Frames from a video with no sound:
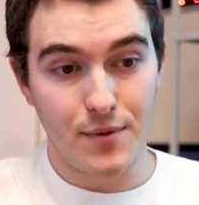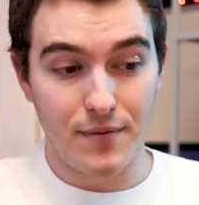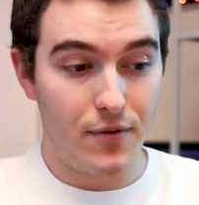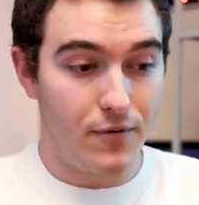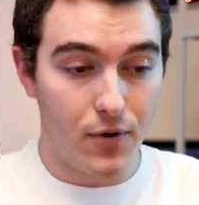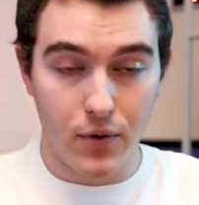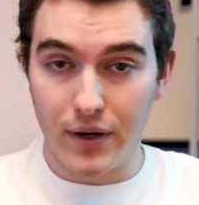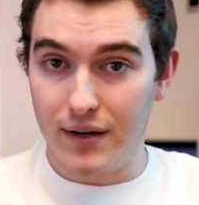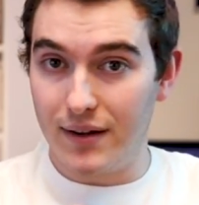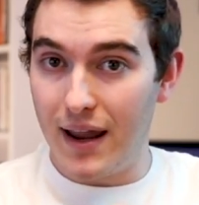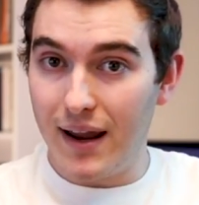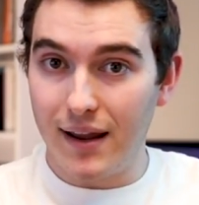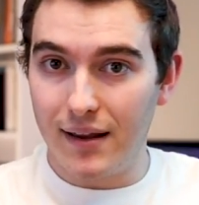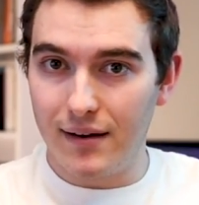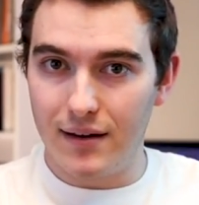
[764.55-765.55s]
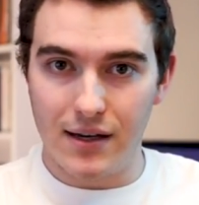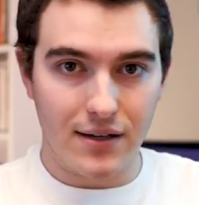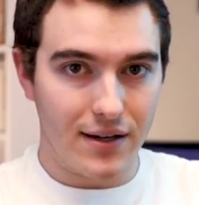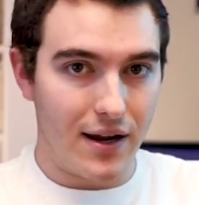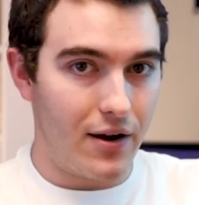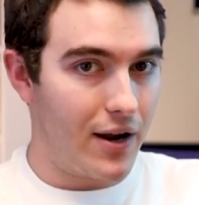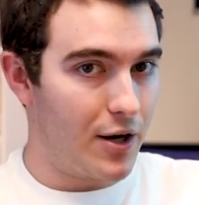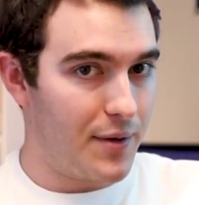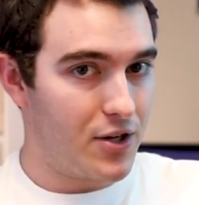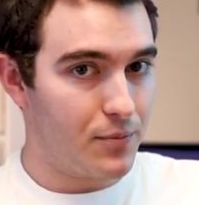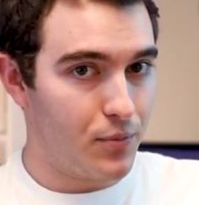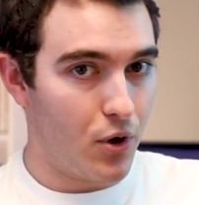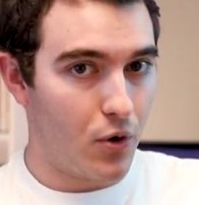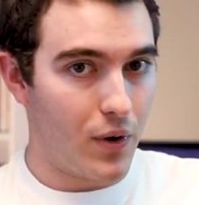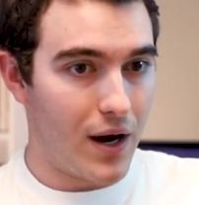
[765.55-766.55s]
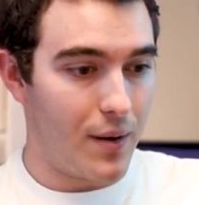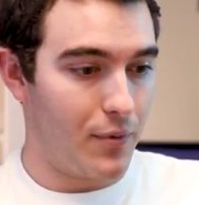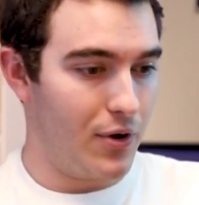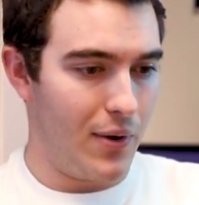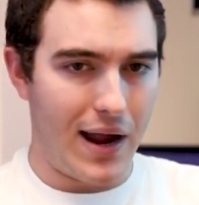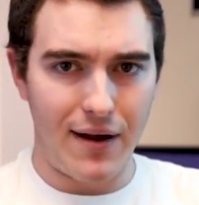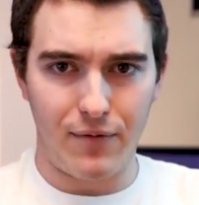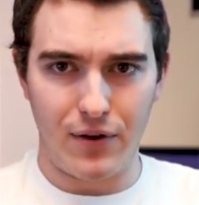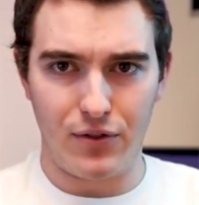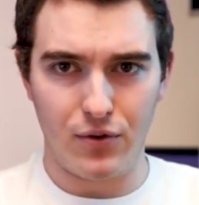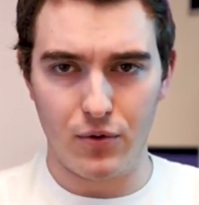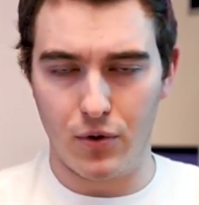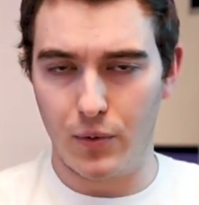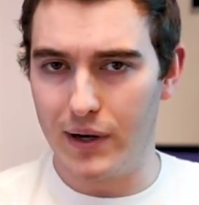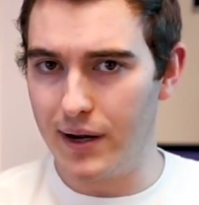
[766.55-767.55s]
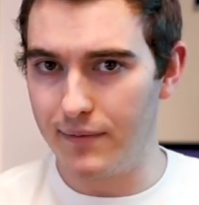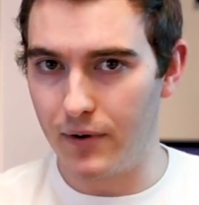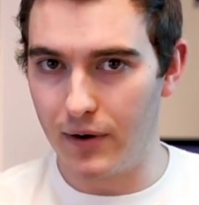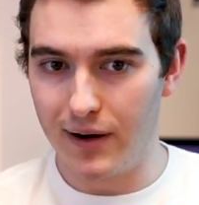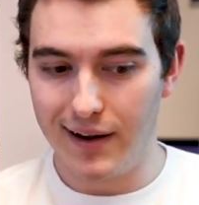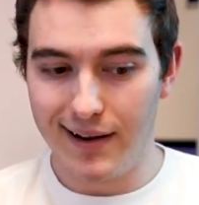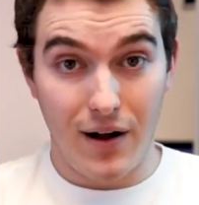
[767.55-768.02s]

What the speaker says: maybe you've already taken an entire animation program or you're halfway through or whatever,